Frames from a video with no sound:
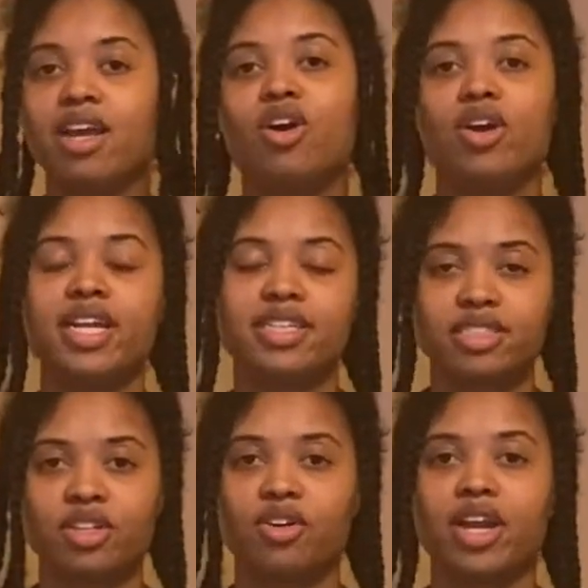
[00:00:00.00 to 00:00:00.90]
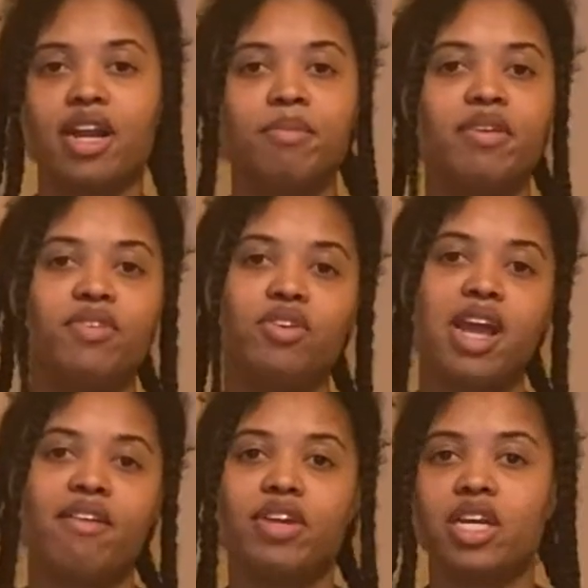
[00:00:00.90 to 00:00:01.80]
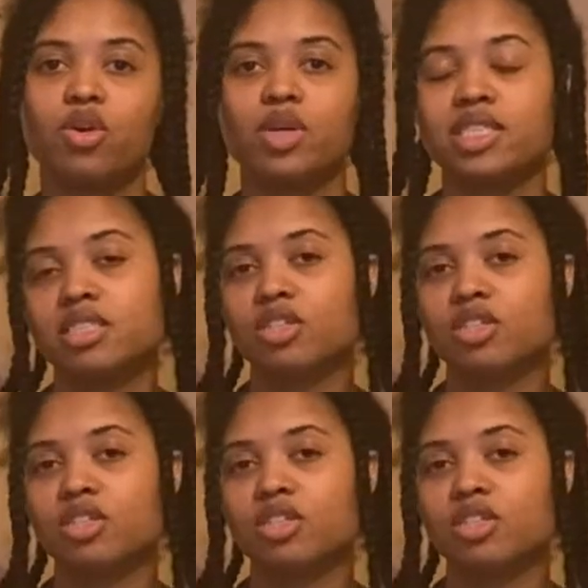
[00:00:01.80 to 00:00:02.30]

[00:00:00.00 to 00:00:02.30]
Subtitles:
on Instagram if you have any questions,